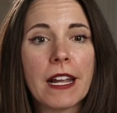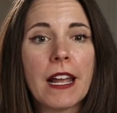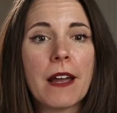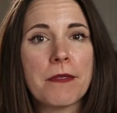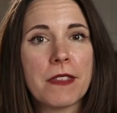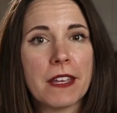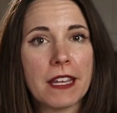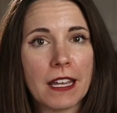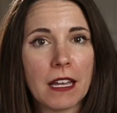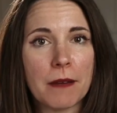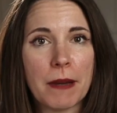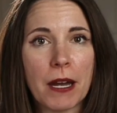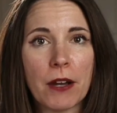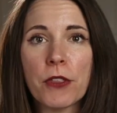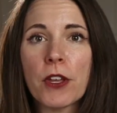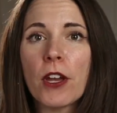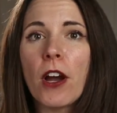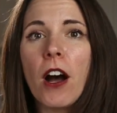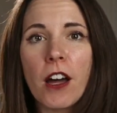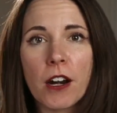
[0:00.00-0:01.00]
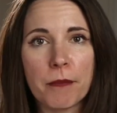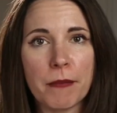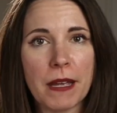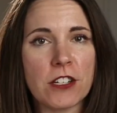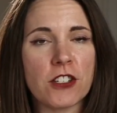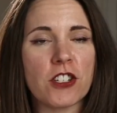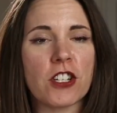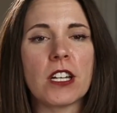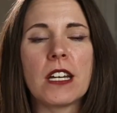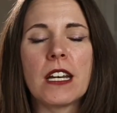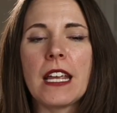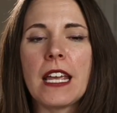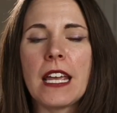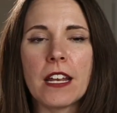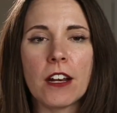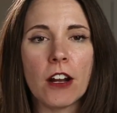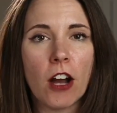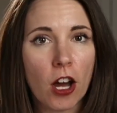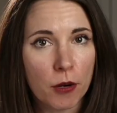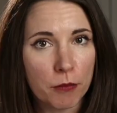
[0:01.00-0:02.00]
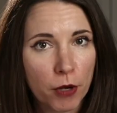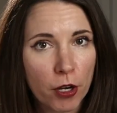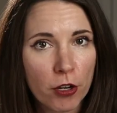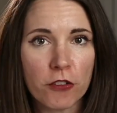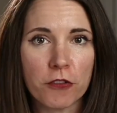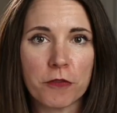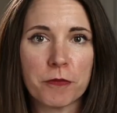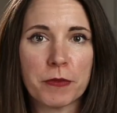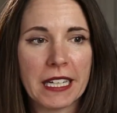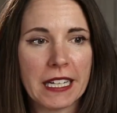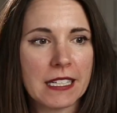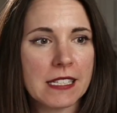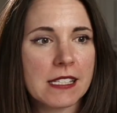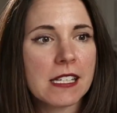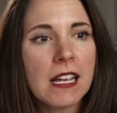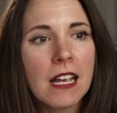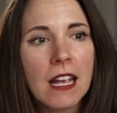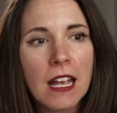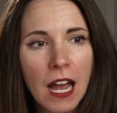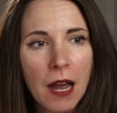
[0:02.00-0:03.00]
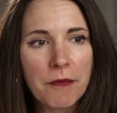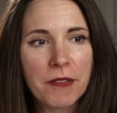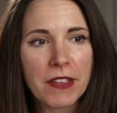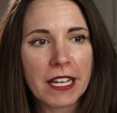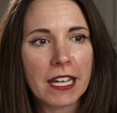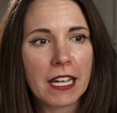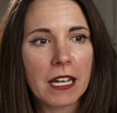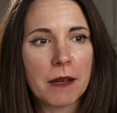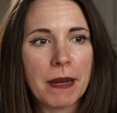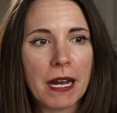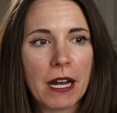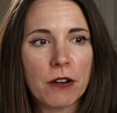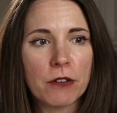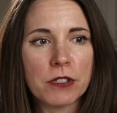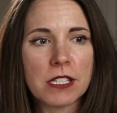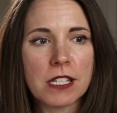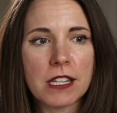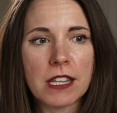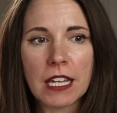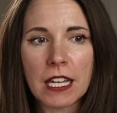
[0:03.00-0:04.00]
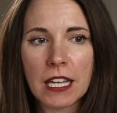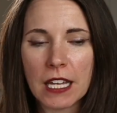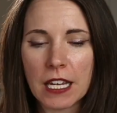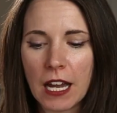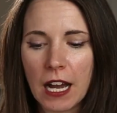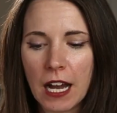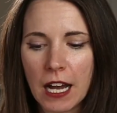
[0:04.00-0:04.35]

I'm thinking about the automation in automotive plants. I'm thinking about the